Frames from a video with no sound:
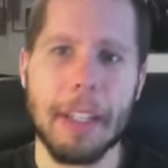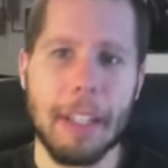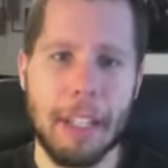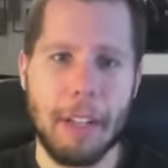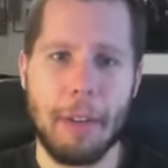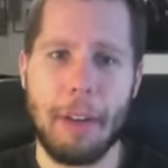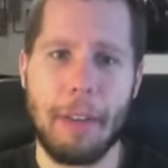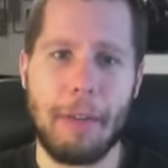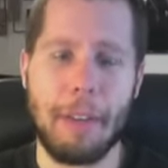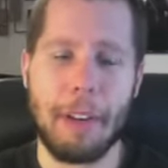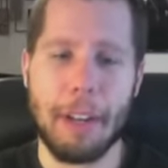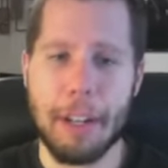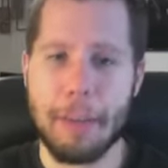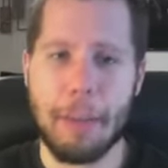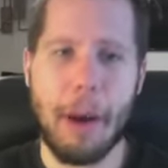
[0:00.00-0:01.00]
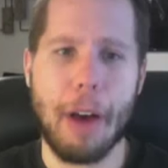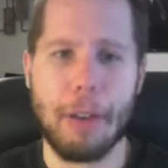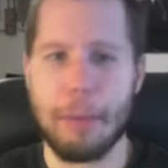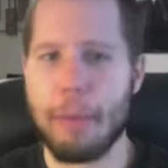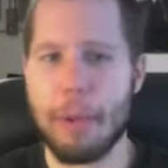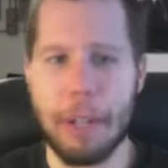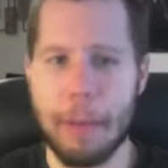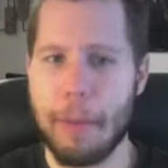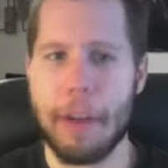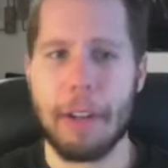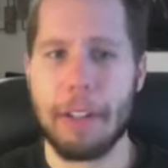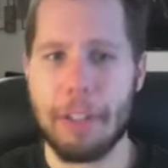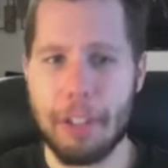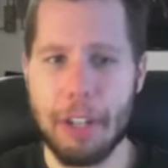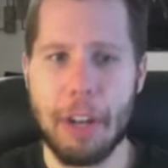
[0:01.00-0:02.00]
If you're going to bother putting him on
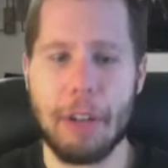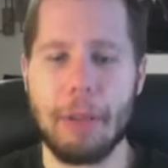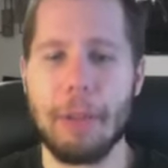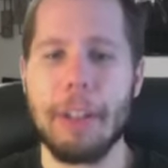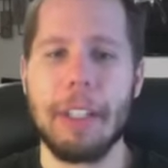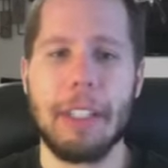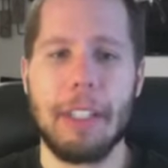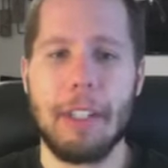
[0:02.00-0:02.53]
the show,